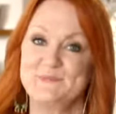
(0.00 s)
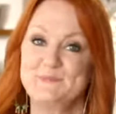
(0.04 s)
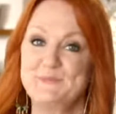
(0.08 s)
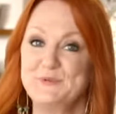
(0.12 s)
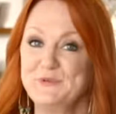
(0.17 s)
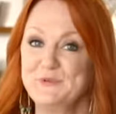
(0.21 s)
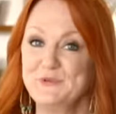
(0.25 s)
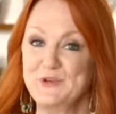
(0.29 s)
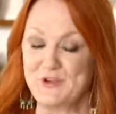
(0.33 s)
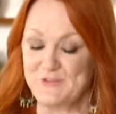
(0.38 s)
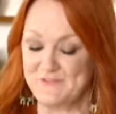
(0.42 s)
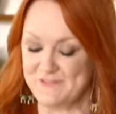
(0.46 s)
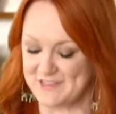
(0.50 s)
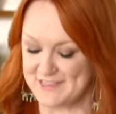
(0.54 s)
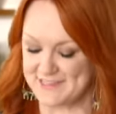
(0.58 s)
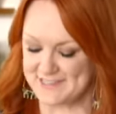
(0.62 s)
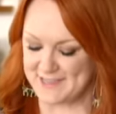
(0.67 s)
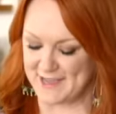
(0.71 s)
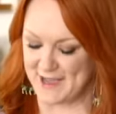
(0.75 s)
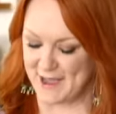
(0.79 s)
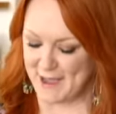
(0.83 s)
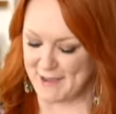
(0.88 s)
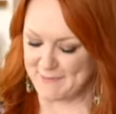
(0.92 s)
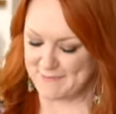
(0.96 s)
spoon over the
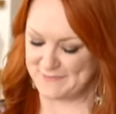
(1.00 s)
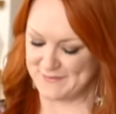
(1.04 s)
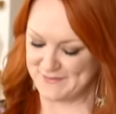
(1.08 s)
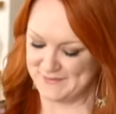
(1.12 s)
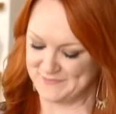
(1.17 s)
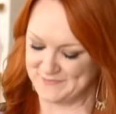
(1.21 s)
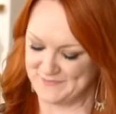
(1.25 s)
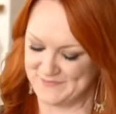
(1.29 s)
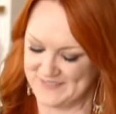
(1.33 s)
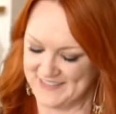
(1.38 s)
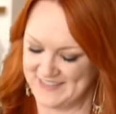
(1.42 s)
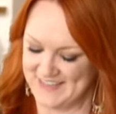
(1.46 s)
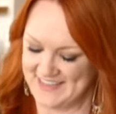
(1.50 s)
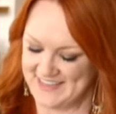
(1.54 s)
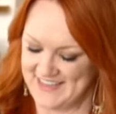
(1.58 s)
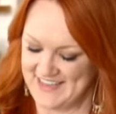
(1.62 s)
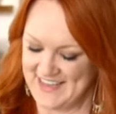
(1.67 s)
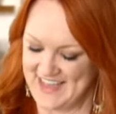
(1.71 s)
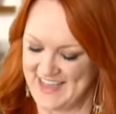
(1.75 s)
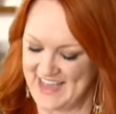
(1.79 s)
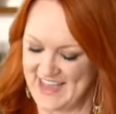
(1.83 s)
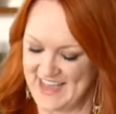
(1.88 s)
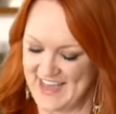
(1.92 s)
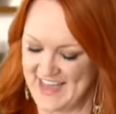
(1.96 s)
top.
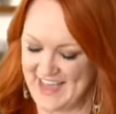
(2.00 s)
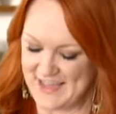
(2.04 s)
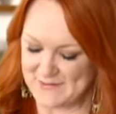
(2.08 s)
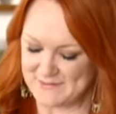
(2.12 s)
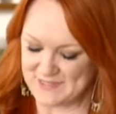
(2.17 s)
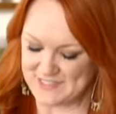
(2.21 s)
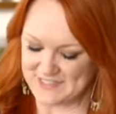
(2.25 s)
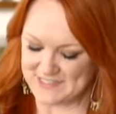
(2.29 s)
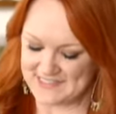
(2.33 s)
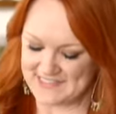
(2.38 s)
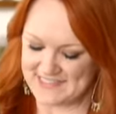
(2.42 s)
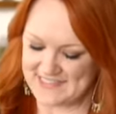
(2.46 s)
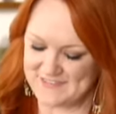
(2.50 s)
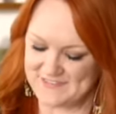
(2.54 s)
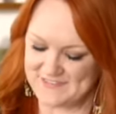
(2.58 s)
I'm just